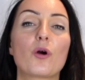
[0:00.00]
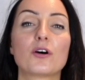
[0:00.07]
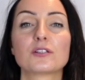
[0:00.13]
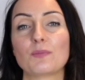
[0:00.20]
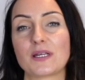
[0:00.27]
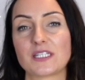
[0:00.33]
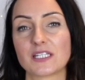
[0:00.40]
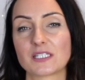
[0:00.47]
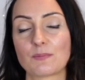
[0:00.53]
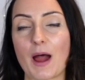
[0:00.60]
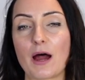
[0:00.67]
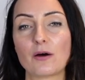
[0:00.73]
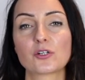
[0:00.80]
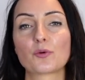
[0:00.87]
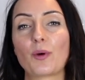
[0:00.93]
cosmetics
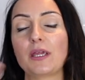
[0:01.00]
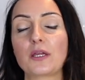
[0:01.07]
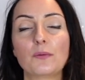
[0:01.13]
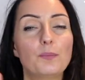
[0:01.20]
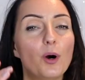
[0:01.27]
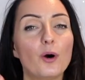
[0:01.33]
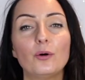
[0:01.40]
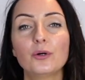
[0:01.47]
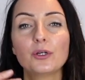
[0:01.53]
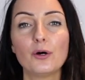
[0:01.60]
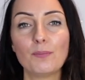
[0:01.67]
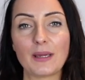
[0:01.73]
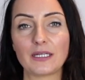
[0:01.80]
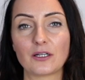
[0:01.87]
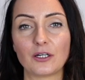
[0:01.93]
pouch where you can put all
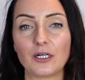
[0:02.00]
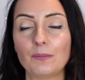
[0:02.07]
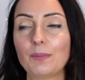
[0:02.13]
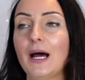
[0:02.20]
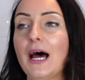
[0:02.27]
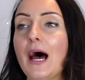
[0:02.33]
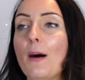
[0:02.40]
your makeup,